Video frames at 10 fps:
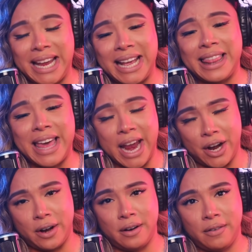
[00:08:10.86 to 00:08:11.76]
being
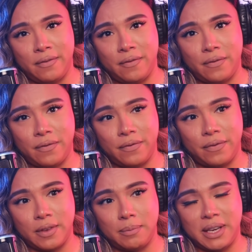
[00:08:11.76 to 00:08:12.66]
there,
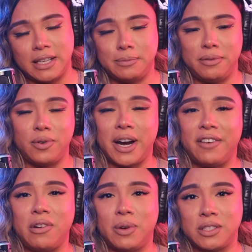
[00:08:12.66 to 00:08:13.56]
because
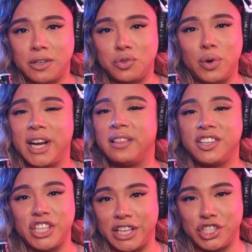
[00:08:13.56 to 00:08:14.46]
before everyone starts
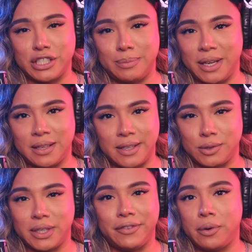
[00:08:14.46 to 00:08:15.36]
reading the judges, because
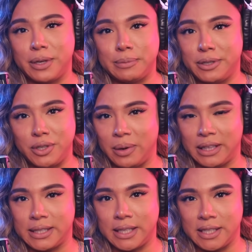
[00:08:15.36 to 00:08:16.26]
that's what everyone's been
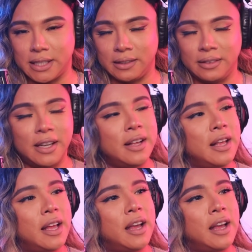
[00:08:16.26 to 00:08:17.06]
doing this season,